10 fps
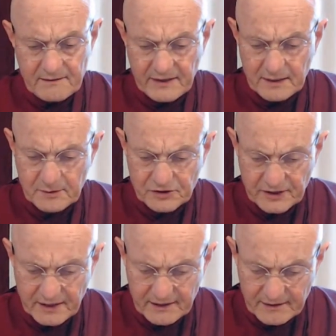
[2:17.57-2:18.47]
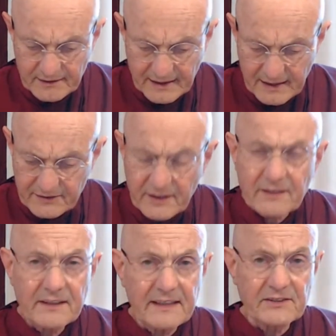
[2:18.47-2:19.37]
Venerable Sir, I've
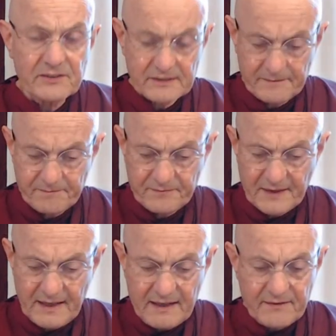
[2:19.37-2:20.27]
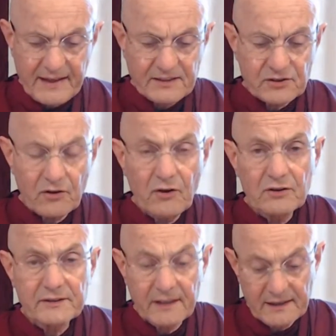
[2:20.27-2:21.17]
heard this. They
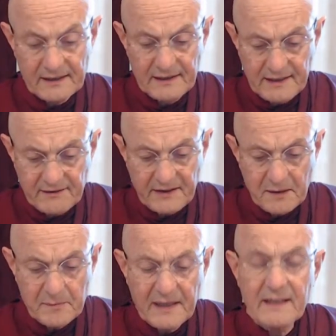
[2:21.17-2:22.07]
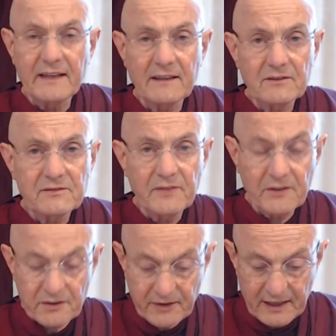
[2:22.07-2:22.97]
slaughter living beings for
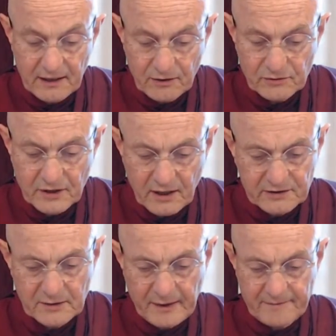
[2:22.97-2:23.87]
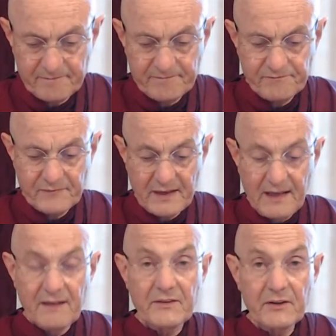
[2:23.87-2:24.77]
the recluse Gautama.
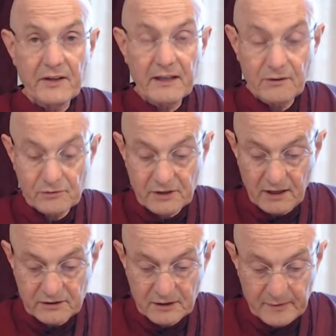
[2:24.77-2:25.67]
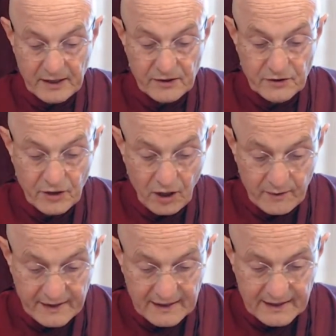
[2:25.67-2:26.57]
The recluse Gautama
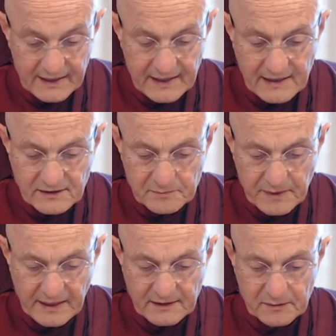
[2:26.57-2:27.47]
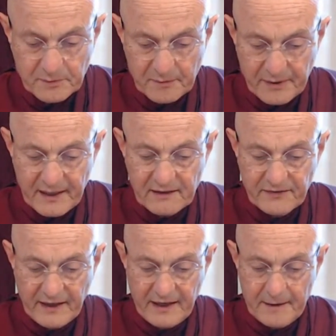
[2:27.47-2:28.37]
knowingly eats meat prepared
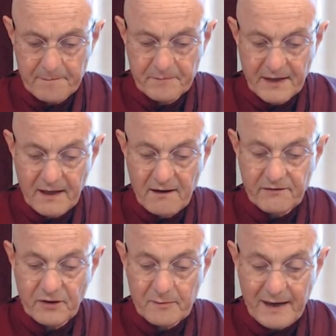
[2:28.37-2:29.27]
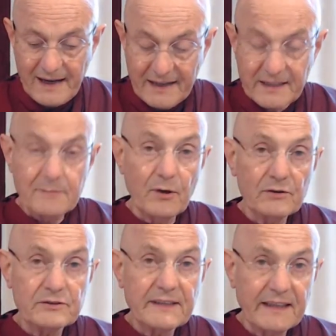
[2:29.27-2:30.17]
for him from
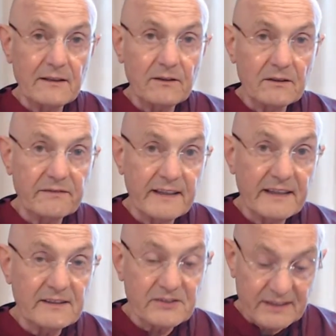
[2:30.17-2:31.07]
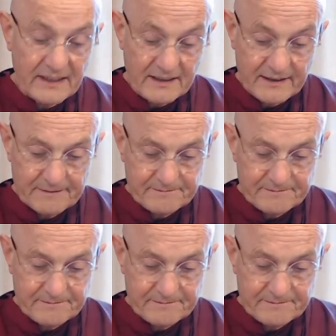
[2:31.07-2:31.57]
animals killed for his sake.